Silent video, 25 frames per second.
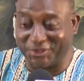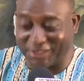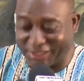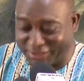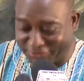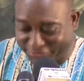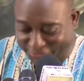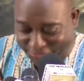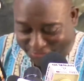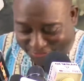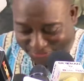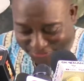
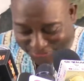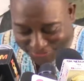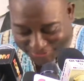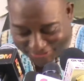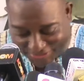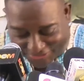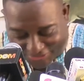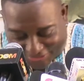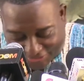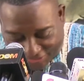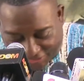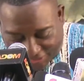afternoon
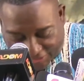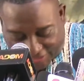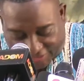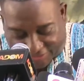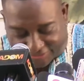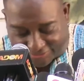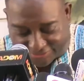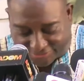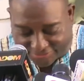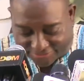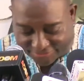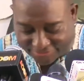once
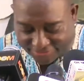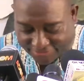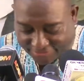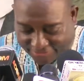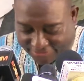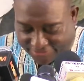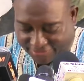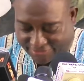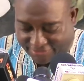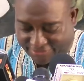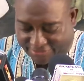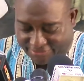again,
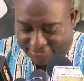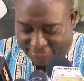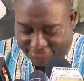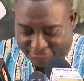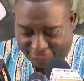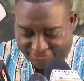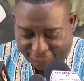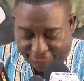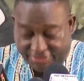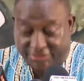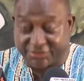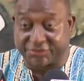
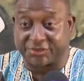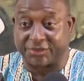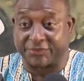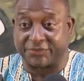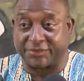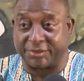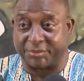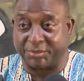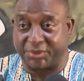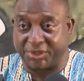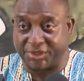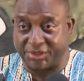friends of
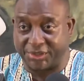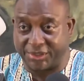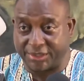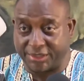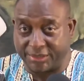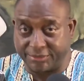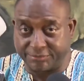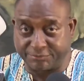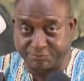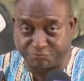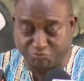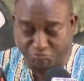the
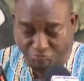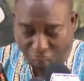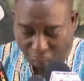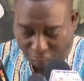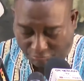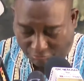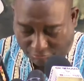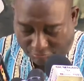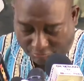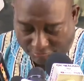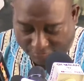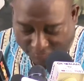media.
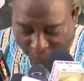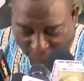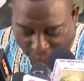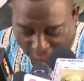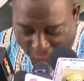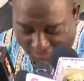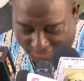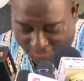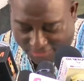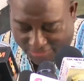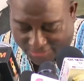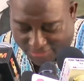
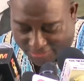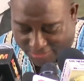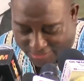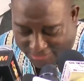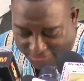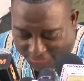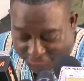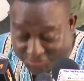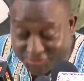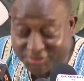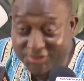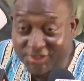
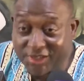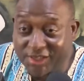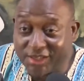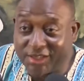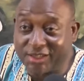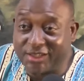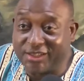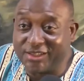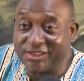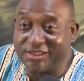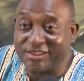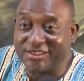
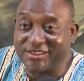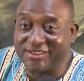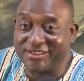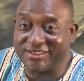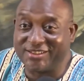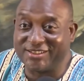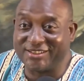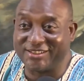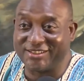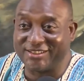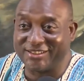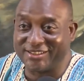Today,
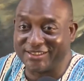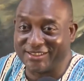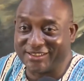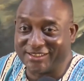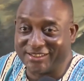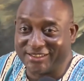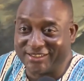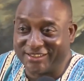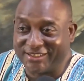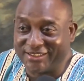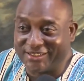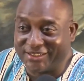
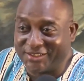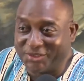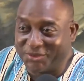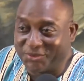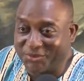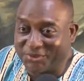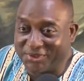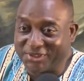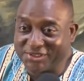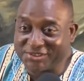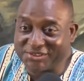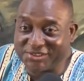
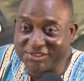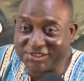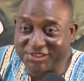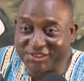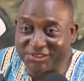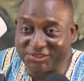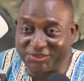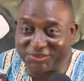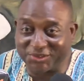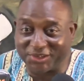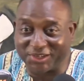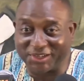we are
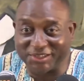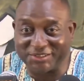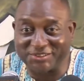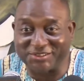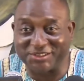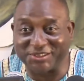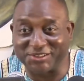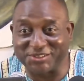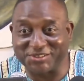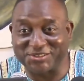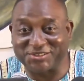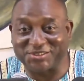seeking your
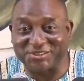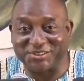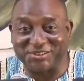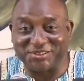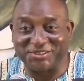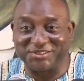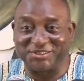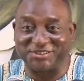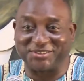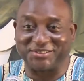attention